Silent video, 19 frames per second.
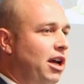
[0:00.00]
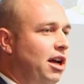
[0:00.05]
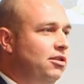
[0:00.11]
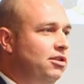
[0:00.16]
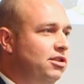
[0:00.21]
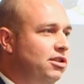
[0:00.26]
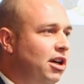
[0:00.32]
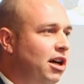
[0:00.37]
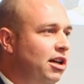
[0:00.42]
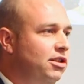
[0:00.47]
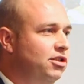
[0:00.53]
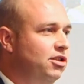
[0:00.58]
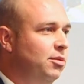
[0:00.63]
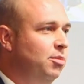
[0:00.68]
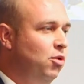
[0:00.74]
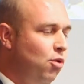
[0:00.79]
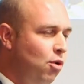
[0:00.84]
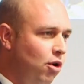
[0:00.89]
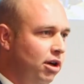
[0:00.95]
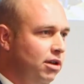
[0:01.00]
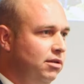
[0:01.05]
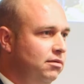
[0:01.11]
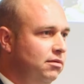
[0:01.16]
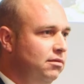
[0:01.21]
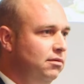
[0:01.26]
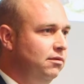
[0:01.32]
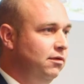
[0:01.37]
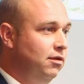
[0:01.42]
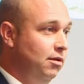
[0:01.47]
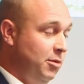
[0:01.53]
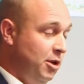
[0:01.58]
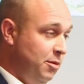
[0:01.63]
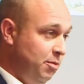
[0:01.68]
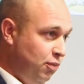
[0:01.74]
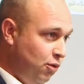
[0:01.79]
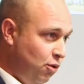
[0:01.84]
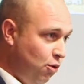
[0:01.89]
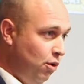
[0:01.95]
outside support from
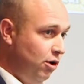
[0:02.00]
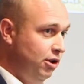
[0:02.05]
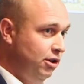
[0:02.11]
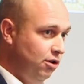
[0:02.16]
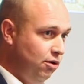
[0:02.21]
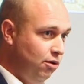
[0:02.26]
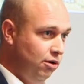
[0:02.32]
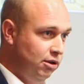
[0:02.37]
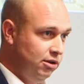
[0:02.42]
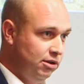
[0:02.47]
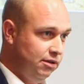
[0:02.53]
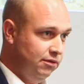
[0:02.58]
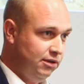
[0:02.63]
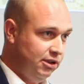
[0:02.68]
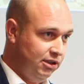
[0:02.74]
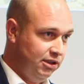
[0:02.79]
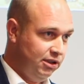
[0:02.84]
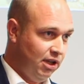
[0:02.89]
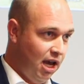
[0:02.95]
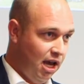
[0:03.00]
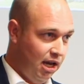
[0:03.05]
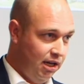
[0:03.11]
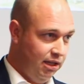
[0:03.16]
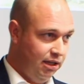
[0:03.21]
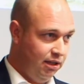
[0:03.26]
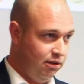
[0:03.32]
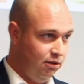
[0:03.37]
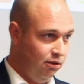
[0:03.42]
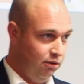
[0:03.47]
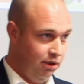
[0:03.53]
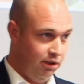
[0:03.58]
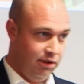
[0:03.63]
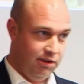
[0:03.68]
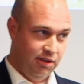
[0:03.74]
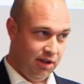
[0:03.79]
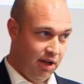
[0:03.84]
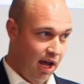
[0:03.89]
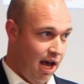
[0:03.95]
important corners of society,
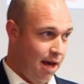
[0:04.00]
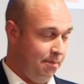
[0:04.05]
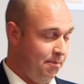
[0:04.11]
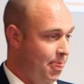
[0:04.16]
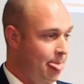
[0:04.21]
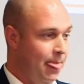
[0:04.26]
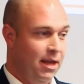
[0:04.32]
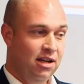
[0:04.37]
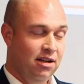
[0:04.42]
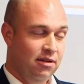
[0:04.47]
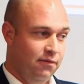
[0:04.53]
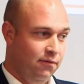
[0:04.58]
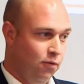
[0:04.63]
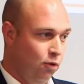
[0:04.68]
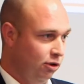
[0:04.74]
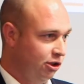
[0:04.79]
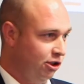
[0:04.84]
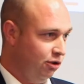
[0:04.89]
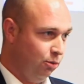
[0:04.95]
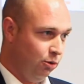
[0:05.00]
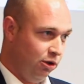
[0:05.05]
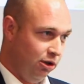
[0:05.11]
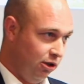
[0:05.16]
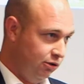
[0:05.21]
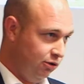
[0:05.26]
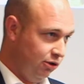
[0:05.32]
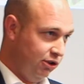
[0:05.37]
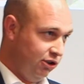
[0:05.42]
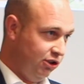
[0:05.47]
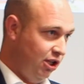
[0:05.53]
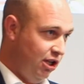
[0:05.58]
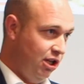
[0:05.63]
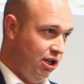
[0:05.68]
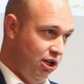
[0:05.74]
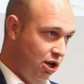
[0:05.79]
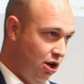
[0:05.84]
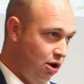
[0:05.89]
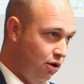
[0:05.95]
including top Fortune 100
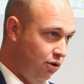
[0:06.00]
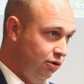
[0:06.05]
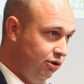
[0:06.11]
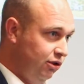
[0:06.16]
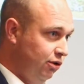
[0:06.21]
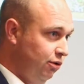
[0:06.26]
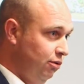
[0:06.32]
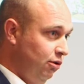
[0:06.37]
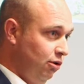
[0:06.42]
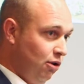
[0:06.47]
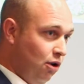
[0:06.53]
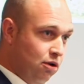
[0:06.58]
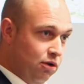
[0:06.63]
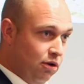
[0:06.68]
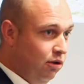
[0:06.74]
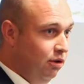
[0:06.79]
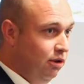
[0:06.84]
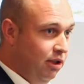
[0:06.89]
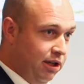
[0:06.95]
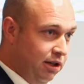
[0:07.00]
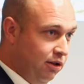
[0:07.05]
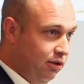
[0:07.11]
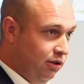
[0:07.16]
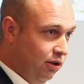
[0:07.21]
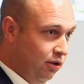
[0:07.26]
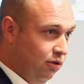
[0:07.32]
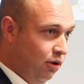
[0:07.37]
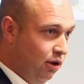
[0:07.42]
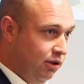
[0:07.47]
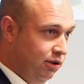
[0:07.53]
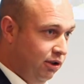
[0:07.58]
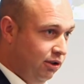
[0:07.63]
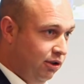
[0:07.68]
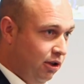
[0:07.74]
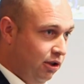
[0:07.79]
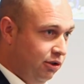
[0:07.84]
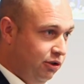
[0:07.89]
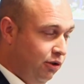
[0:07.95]
CEOs to local leaders across
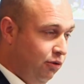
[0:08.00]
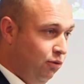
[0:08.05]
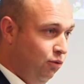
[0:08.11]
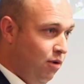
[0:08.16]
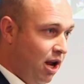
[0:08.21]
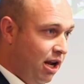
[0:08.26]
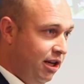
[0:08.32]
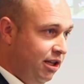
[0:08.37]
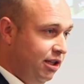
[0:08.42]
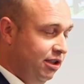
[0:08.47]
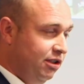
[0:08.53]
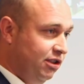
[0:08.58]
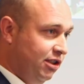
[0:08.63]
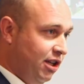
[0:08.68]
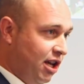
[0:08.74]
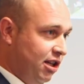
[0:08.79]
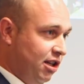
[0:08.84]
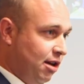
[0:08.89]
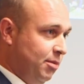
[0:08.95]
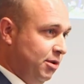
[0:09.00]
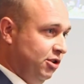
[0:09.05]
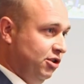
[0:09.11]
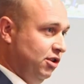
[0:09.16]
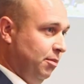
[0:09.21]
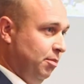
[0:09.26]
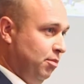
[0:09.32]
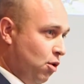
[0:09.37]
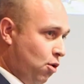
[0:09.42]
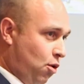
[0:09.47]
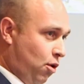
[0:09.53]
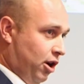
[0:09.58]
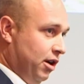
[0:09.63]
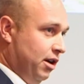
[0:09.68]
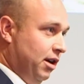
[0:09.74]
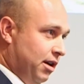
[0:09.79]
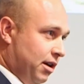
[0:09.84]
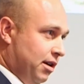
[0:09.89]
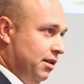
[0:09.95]
this country ready to stand up and
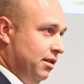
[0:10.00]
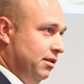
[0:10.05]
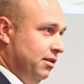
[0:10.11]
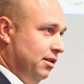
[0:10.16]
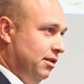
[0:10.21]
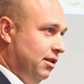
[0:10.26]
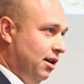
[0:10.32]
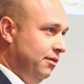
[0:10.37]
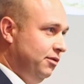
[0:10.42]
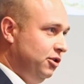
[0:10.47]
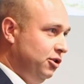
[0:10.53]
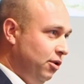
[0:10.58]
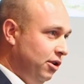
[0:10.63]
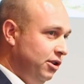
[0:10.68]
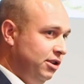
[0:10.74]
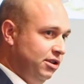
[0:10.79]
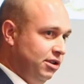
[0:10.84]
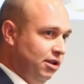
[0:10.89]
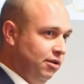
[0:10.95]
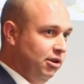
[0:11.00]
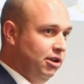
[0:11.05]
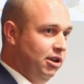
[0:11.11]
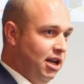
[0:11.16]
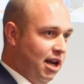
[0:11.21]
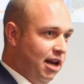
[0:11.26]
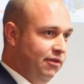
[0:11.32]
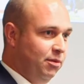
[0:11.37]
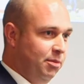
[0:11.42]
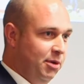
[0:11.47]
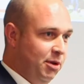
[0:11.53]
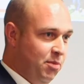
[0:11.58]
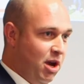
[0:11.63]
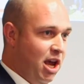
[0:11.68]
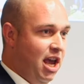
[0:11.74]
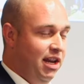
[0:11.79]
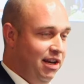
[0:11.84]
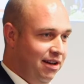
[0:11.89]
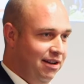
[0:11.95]
support the tough choices that are going to have to be
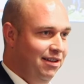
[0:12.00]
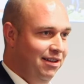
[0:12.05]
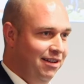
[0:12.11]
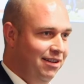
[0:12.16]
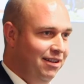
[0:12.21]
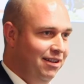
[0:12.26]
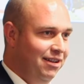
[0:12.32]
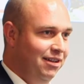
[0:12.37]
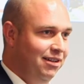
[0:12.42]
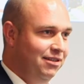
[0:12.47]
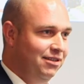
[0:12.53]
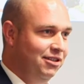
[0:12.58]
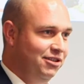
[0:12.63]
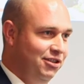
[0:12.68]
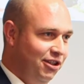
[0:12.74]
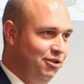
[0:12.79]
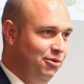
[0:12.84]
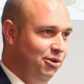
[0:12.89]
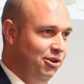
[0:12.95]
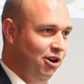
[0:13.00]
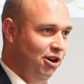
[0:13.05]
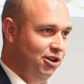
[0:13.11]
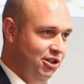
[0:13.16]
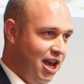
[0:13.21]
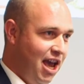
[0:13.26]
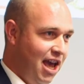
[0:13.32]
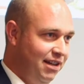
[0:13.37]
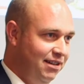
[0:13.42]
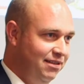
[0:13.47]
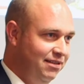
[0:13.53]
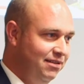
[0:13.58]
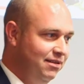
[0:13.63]
made to deal with our debt.